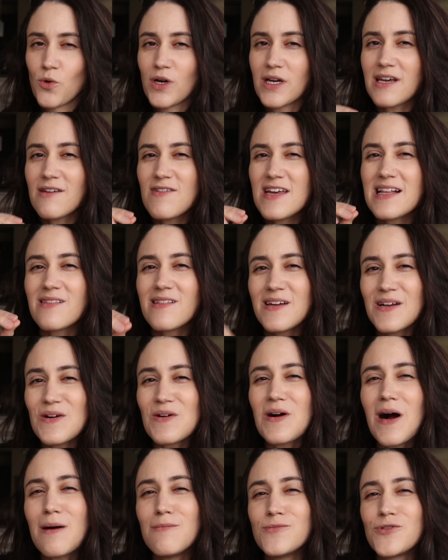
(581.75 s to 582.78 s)
We're giving
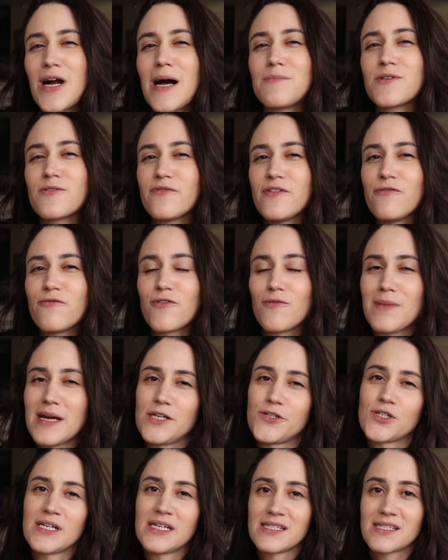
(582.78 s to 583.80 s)
little gumdrops of
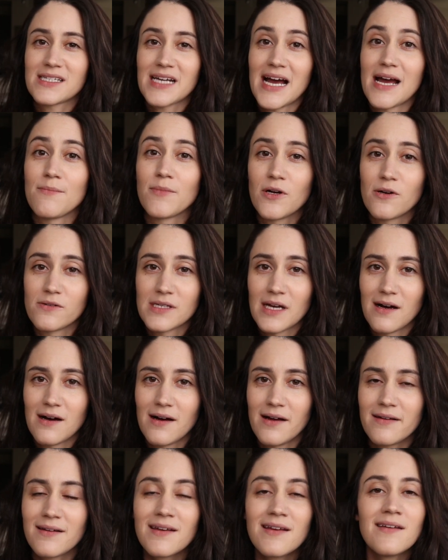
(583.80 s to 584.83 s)
information as time goes
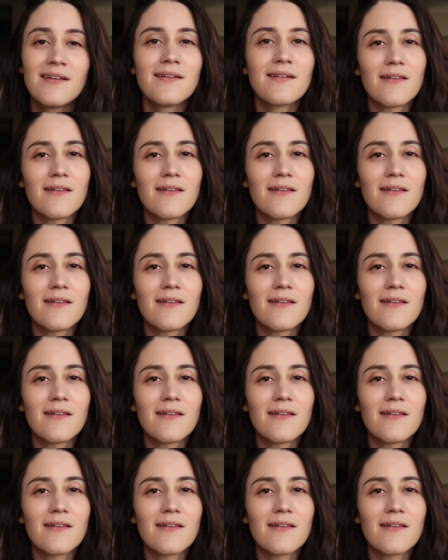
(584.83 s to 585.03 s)
on